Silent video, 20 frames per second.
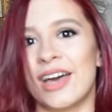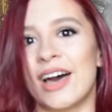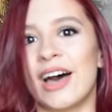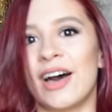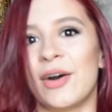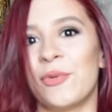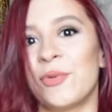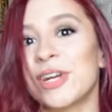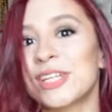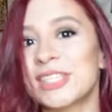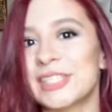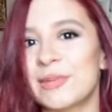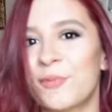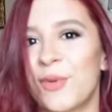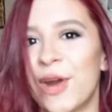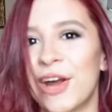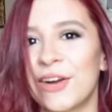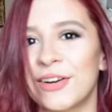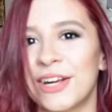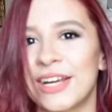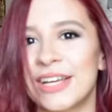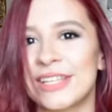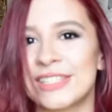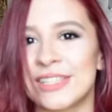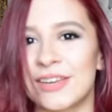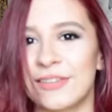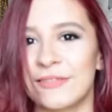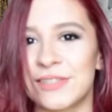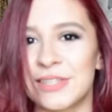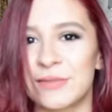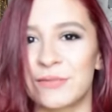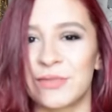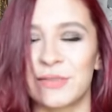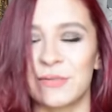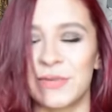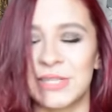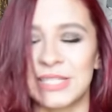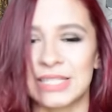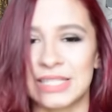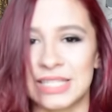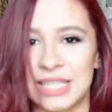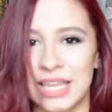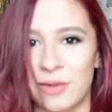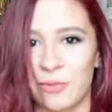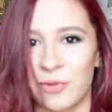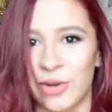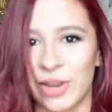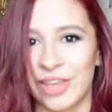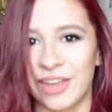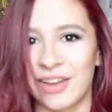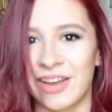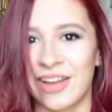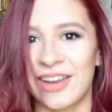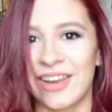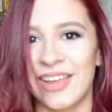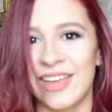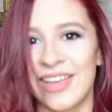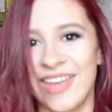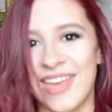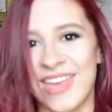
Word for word: uh, works in progress of some of the pieces that I'm working on.